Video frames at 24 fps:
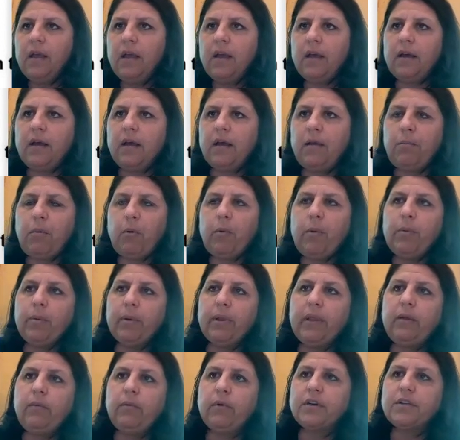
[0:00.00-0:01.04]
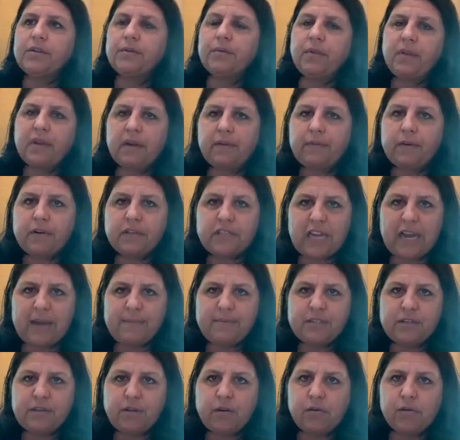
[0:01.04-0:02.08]
Um, but we really work through the different types
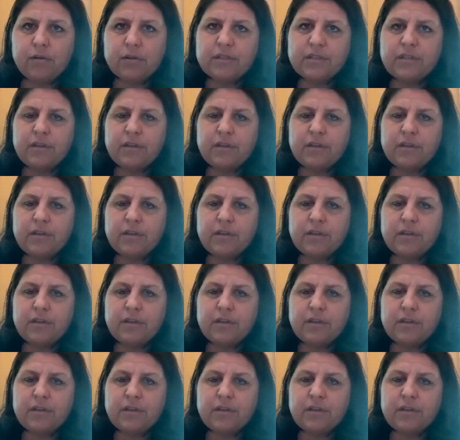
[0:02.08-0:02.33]
of goals.